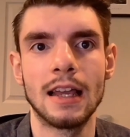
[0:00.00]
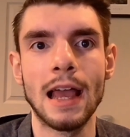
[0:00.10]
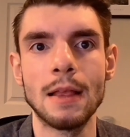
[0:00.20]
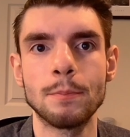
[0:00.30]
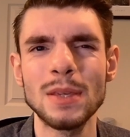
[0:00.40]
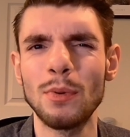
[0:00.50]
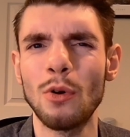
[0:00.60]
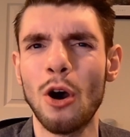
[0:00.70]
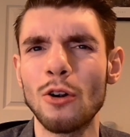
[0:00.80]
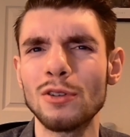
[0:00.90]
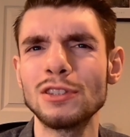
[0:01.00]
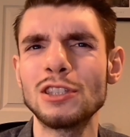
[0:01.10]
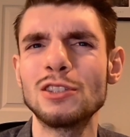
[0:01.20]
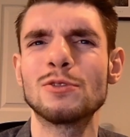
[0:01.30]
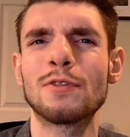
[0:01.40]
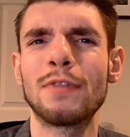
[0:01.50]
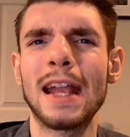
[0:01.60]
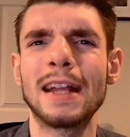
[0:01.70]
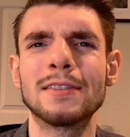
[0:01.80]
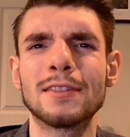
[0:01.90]
And people aren't huge
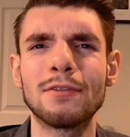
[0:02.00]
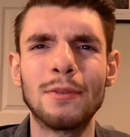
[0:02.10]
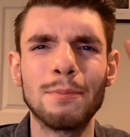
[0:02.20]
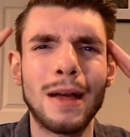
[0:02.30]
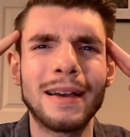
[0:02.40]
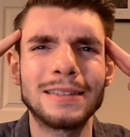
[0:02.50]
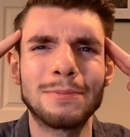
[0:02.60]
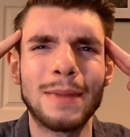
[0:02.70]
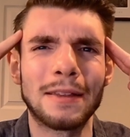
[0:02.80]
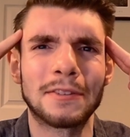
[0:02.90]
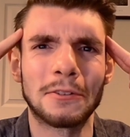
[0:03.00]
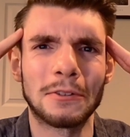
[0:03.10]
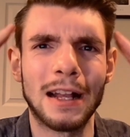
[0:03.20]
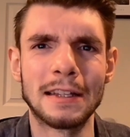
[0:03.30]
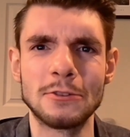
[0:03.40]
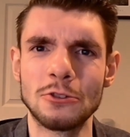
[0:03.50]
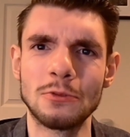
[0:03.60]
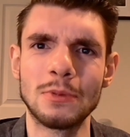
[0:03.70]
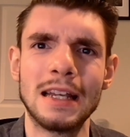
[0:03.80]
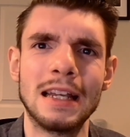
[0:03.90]
fans of the Mind Master Kaiju.
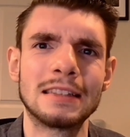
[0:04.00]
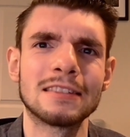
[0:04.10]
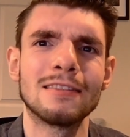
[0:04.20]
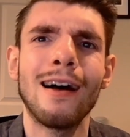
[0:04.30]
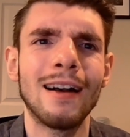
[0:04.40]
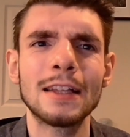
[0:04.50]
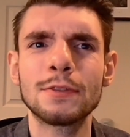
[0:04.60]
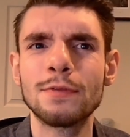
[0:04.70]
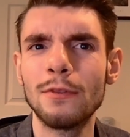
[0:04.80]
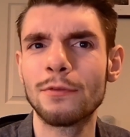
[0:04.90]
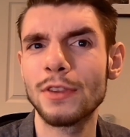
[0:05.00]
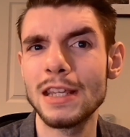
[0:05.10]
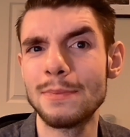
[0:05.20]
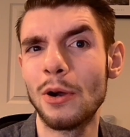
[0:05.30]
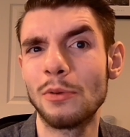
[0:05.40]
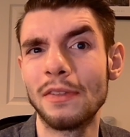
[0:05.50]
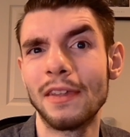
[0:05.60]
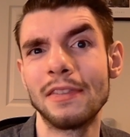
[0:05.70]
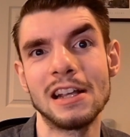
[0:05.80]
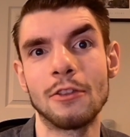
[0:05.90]
It's a lot less fun for the opponent
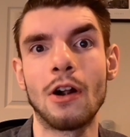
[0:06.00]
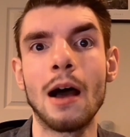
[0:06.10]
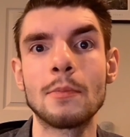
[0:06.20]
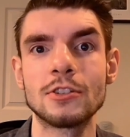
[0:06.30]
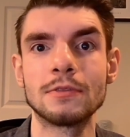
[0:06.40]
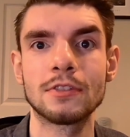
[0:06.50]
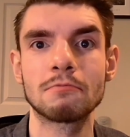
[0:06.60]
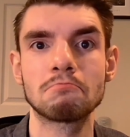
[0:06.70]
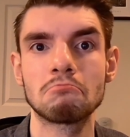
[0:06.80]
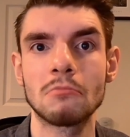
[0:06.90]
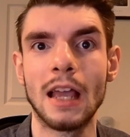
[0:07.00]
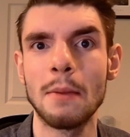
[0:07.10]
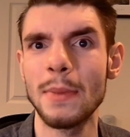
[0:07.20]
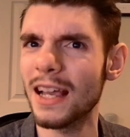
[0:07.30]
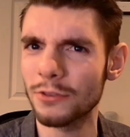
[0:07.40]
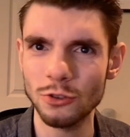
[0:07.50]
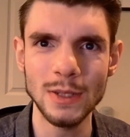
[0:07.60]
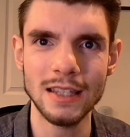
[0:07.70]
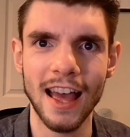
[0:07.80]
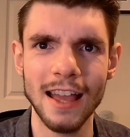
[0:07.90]
than the other options. I may have to
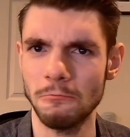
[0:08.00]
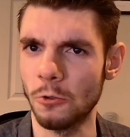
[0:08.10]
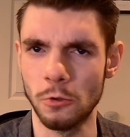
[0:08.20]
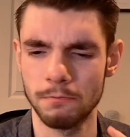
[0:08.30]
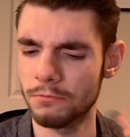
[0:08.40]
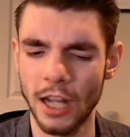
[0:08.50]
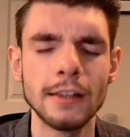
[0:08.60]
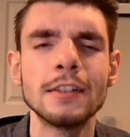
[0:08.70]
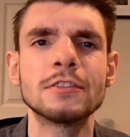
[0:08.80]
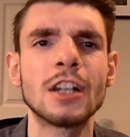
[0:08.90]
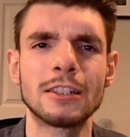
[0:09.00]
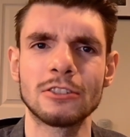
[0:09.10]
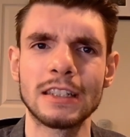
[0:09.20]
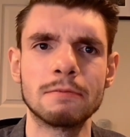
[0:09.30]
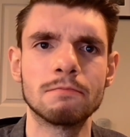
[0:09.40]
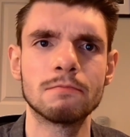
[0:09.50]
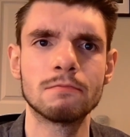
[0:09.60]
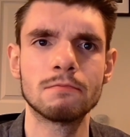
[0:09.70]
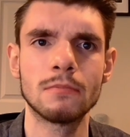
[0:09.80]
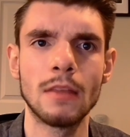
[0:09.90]
tweak that or cut it entirely.
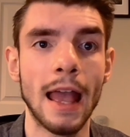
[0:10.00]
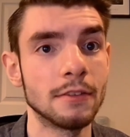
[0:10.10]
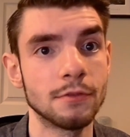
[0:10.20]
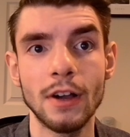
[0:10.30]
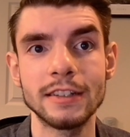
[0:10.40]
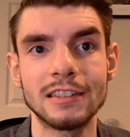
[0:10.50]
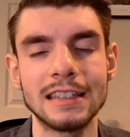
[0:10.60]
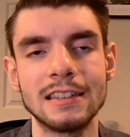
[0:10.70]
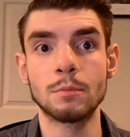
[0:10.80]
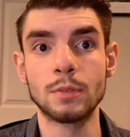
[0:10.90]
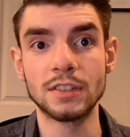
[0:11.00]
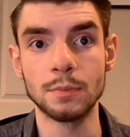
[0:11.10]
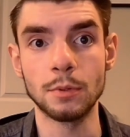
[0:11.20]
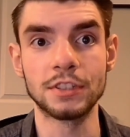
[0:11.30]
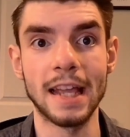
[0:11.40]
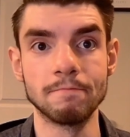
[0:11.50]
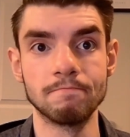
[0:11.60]
And finally, Principle 10.